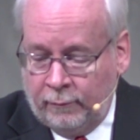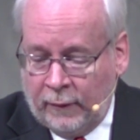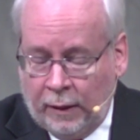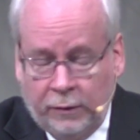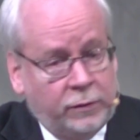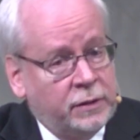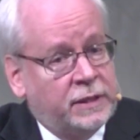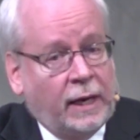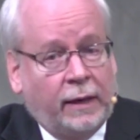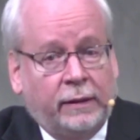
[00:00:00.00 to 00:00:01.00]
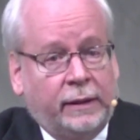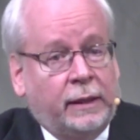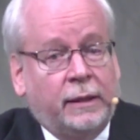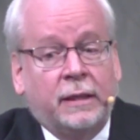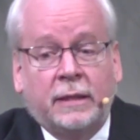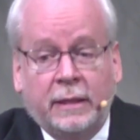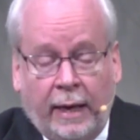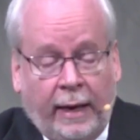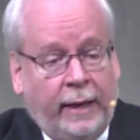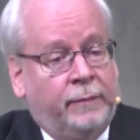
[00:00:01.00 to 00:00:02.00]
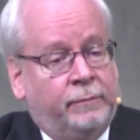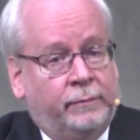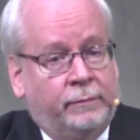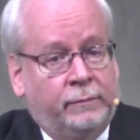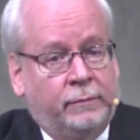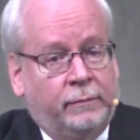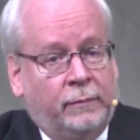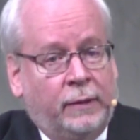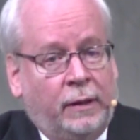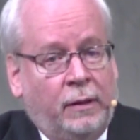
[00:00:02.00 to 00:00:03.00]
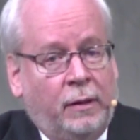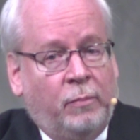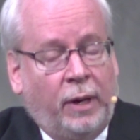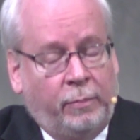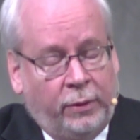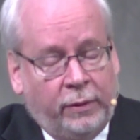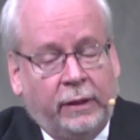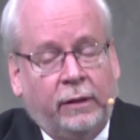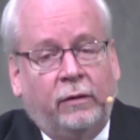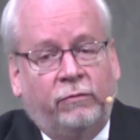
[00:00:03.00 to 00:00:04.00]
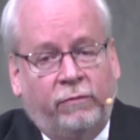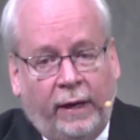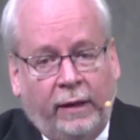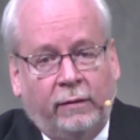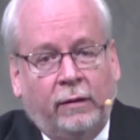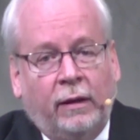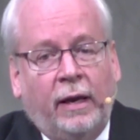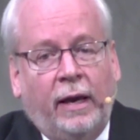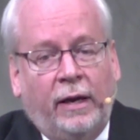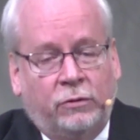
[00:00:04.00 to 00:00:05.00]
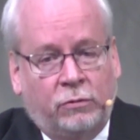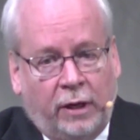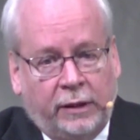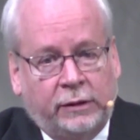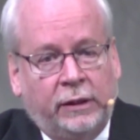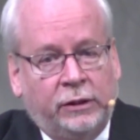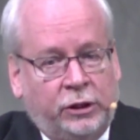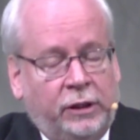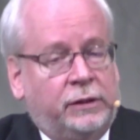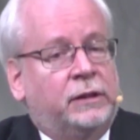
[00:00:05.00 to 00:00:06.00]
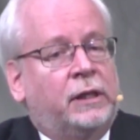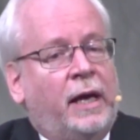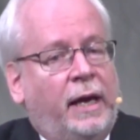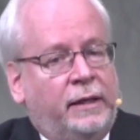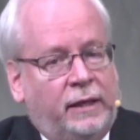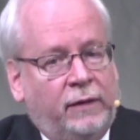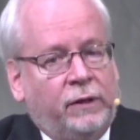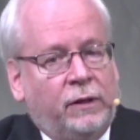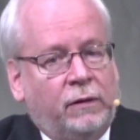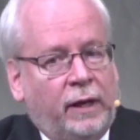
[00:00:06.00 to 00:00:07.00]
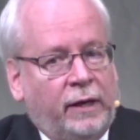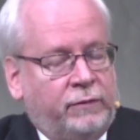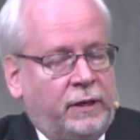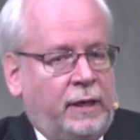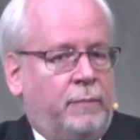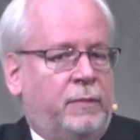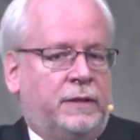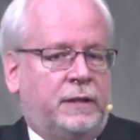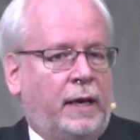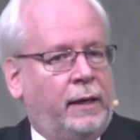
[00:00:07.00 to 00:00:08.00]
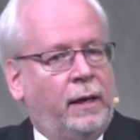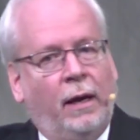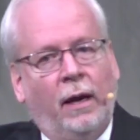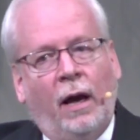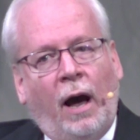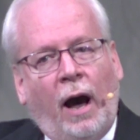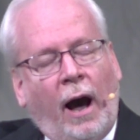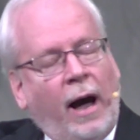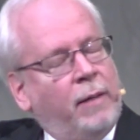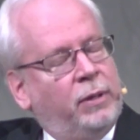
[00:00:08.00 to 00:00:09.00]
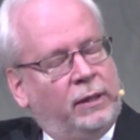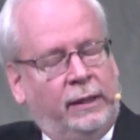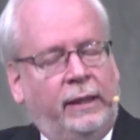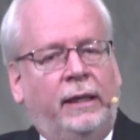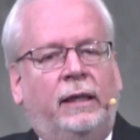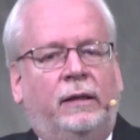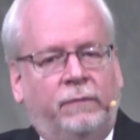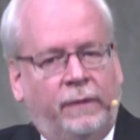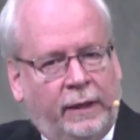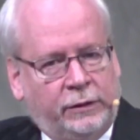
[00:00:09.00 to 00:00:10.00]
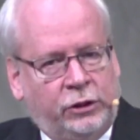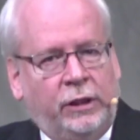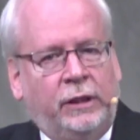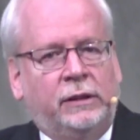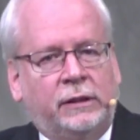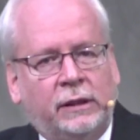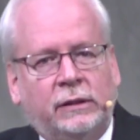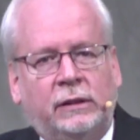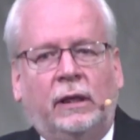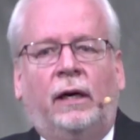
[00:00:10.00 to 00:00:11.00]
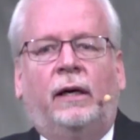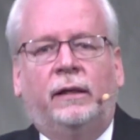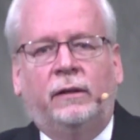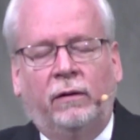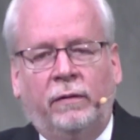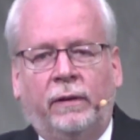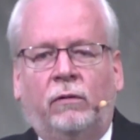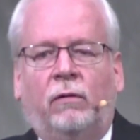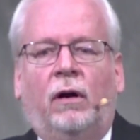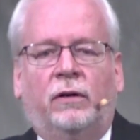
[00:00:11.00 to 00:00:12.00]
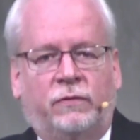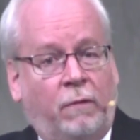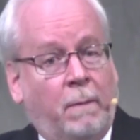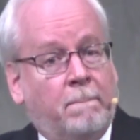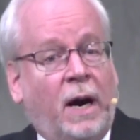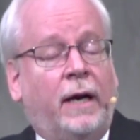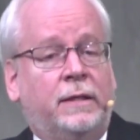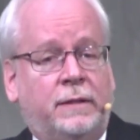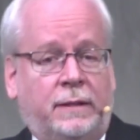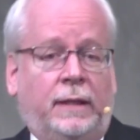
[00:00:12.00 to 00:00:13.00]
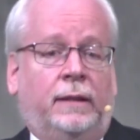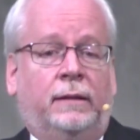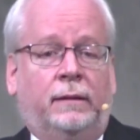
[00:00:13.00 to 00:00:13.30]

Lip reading: You can settle it today by putting your faith and trust in Jesus and giving your life to Him and saying, I believe that Jesus died on the cross for my sin,